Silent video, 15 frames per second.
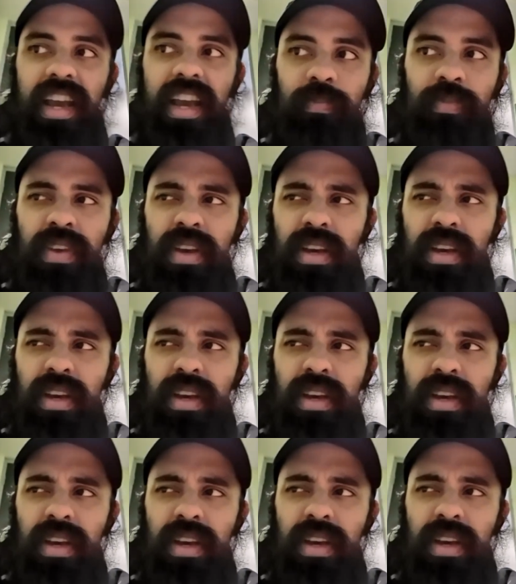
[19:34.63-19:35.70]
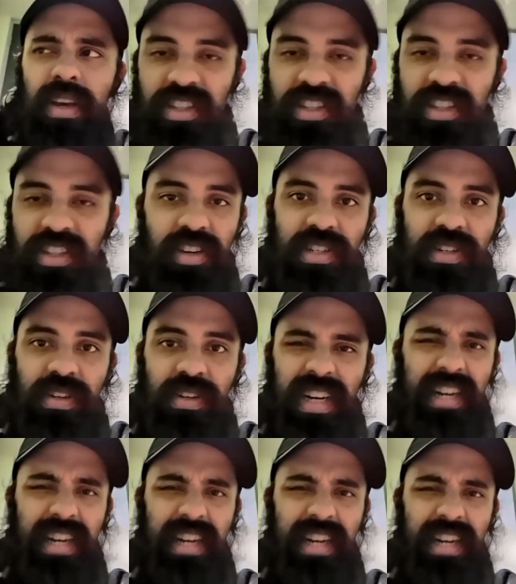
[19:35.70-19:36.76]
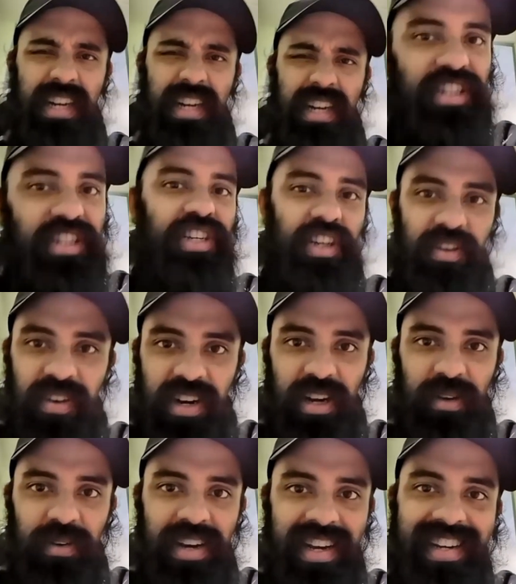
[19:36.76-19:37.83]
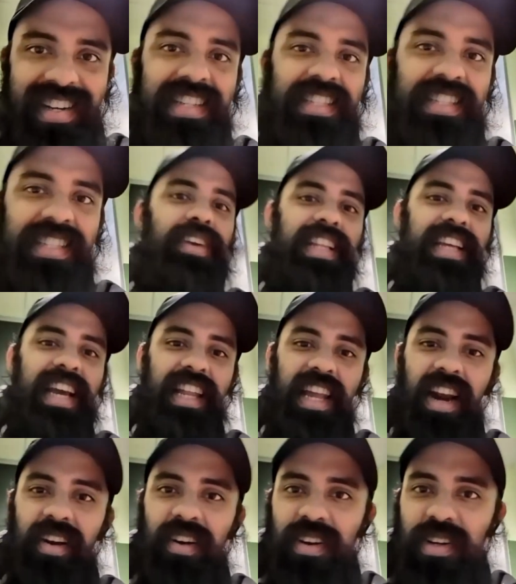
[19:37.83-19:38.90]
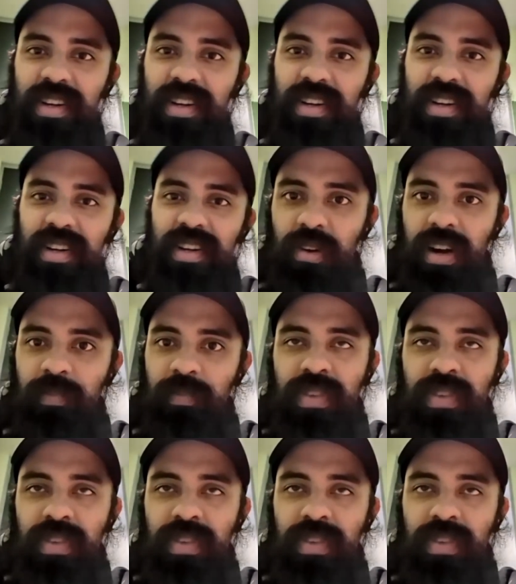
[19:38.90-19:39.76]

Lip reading: I'm getting married to your song in a very Ed Sheeran way is a really hilarious way of going,